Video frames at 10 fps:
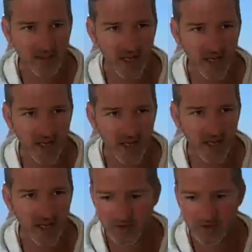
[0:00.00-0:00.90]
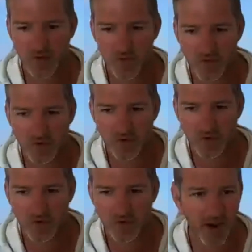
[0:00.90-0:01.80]
that you are super
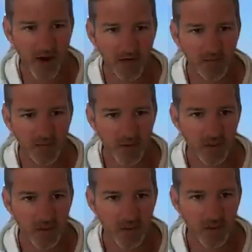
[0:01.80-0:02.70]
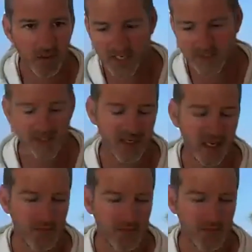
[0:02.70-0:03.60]
excited about, because that's going to
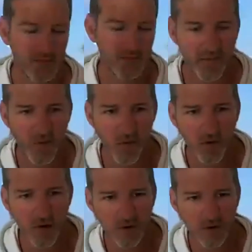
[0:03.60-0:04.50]
keep you driving forward.